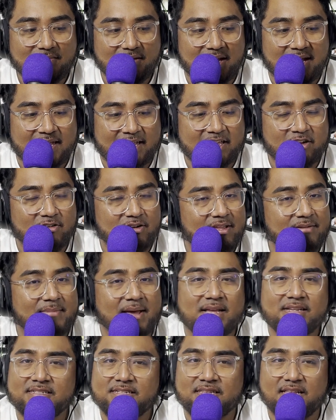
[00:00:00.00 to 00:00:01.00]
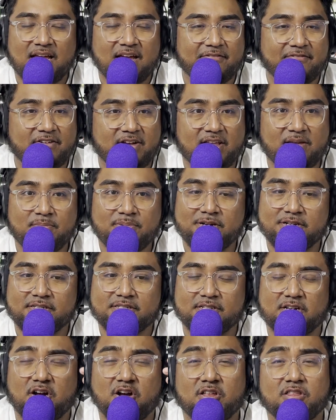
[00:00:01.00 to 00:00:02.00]
I can only imagine the effort he
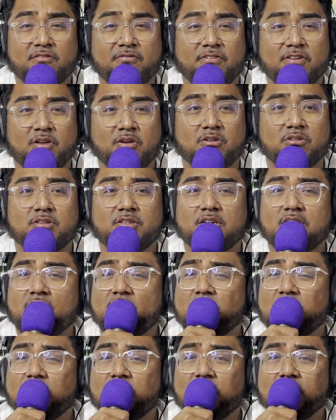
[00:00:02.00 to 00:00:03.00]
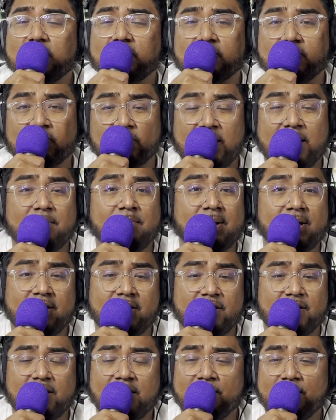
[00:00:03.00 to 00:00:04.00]
puts on the field to get
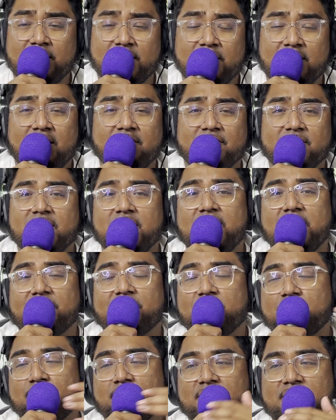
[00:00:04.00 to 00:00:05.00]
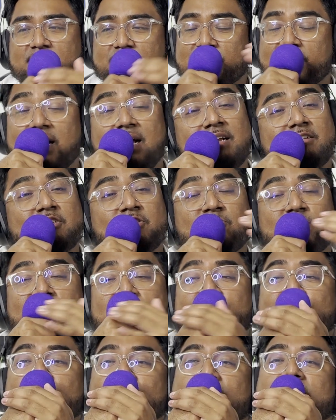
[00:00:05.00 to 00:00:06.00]
better and better every day at football. So I just
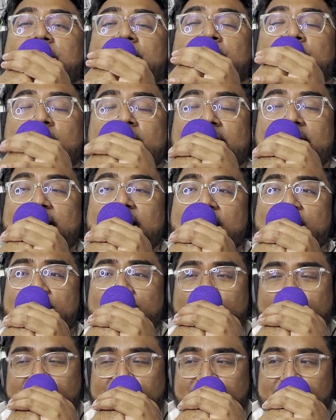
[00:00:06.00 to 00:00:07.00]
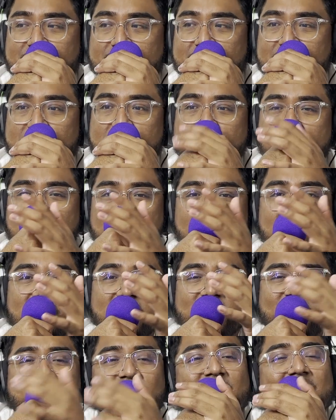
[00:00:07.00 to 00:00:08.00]
want to point that out.
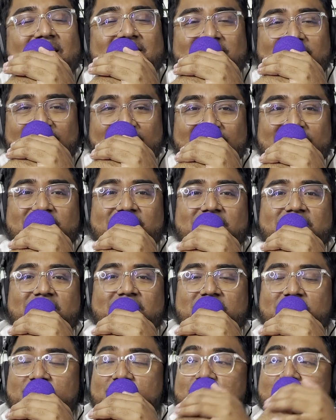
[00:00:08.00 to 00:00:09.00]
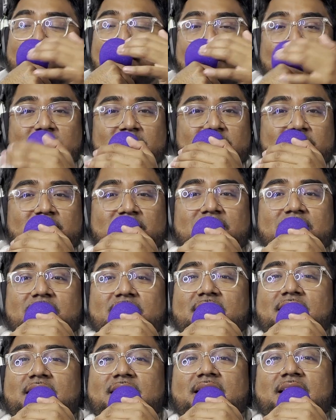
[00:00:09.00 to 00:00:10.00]
Congratulations to Real
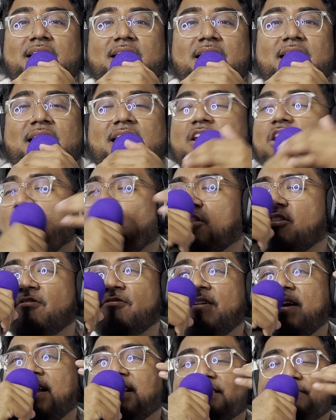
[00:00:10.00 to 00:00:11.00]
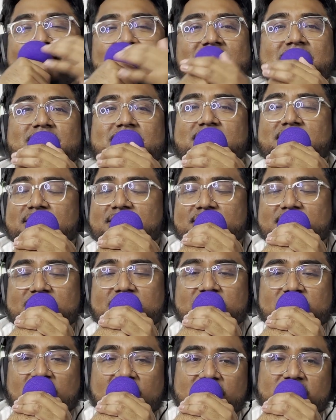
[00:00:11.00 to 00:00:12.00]
Madrid and all the fans, man. This
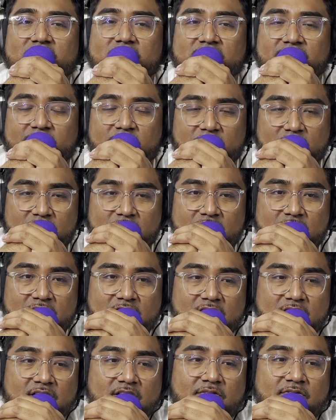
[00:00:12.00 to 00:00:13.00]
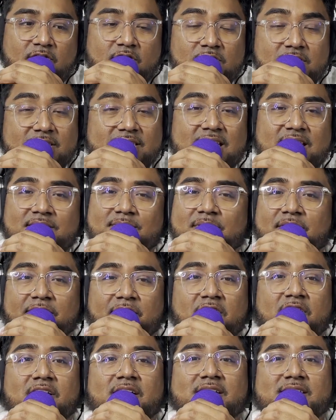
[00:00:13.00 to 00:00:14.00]
is not just for the team, but
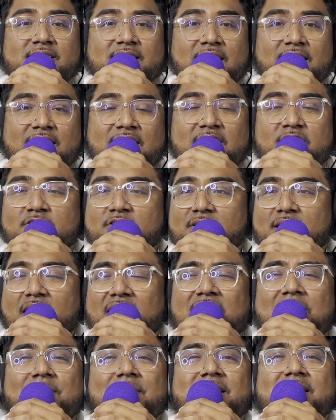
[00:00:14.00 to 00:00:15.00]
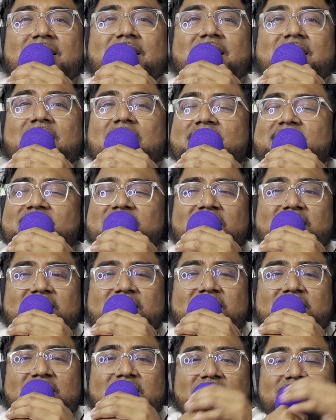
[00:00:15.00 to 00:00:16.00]
for us. Like, they do it. Hala Madrid,
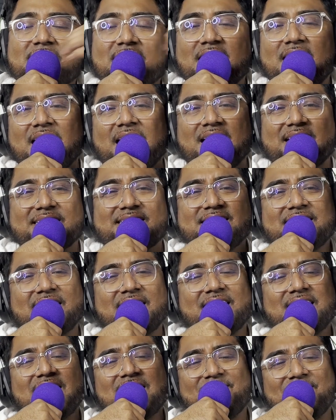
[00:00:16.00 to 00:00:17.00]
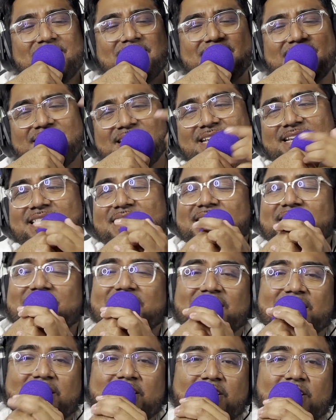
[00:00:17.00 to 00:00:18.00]
así gana el Madrid.
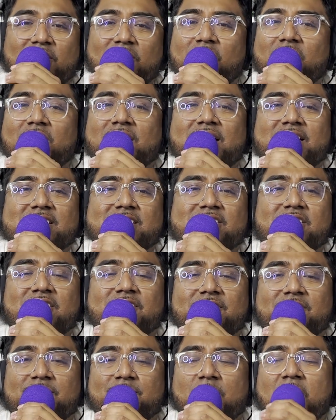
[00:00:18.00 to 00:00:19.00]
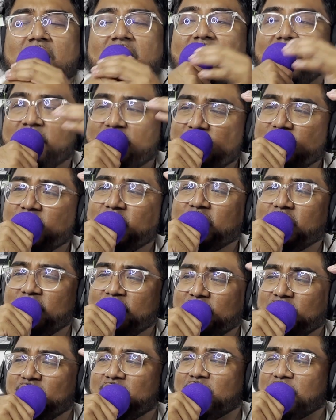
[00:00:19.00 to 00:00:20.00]
You know, all that stuff.
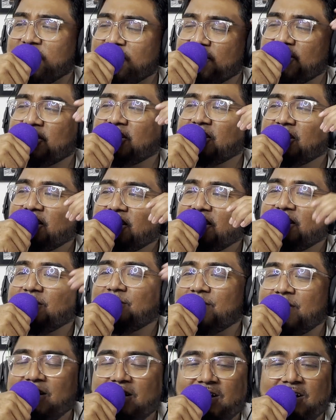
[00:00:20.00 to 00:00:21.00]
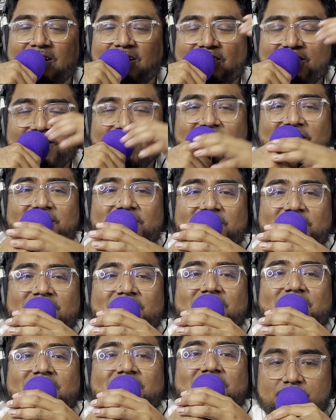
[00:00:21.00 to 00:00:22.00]
Madrid,
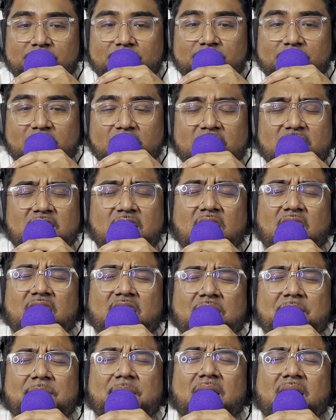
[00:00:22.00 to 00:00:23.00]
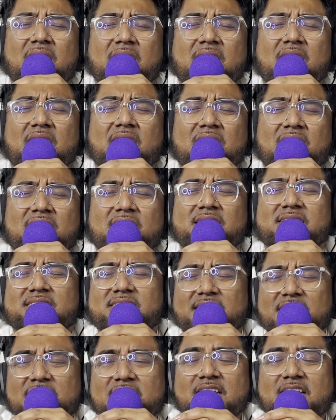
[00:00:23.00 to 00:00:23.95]
y nada más.